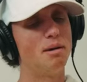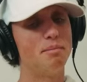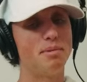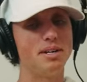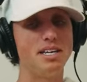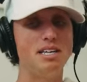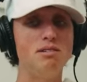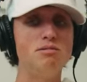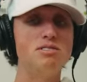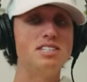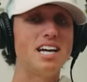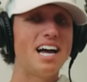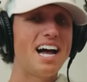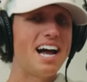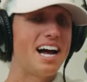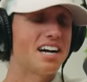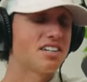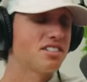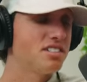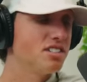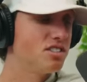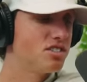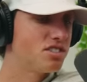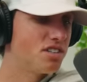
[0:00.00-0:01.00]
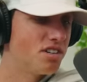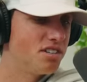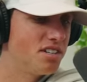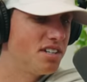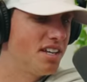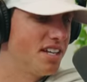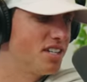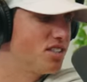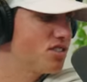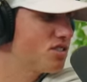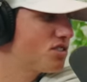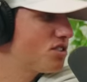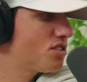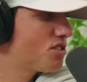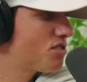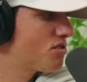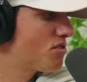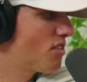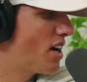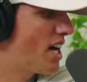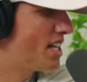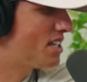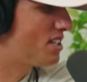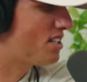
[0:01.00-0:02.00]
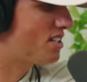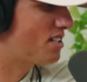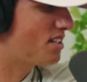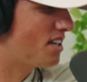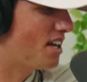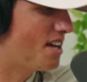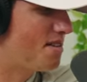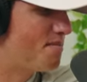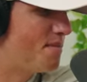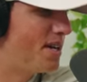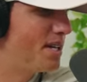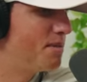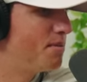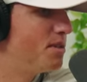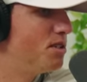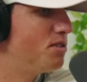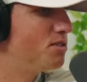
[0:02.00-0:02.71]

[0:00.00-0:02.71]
but he was actually starting to like stretch and make me